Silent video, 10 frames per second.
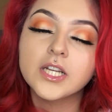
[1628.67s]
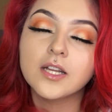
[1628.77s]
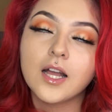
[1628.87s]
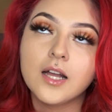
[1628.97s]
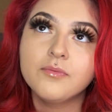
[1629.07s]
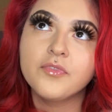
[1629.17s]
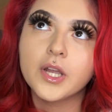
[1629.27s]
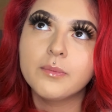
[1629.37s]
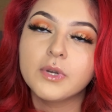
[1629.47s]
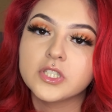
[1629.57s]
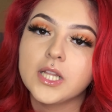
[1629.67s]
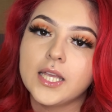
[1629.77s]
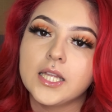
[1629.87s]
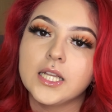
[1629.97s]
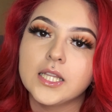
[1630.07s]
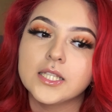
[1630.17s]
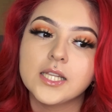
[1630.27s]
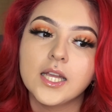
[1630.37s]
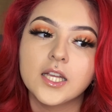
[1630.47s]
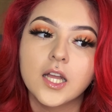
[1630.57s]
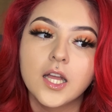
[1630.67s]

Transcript: I'm very much liking it. It's like,